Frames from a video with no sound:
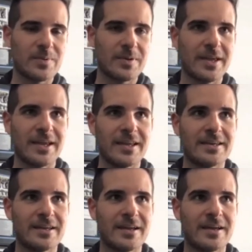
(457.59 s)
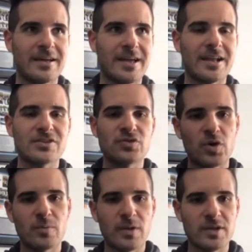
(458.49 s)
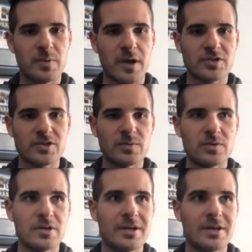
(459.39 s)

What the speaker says: and as normal as possible.